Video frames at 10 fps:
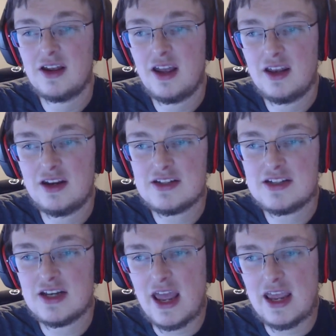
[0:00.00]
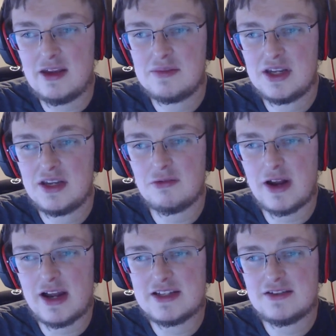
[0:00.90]
It is an A M D
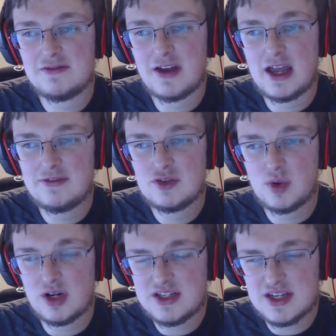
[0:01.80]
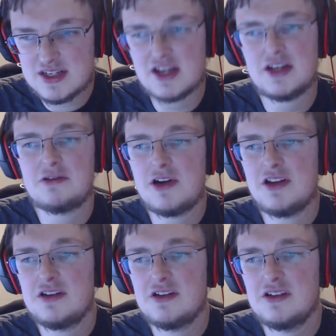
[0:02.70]
Ryzen five twenty-six hundred,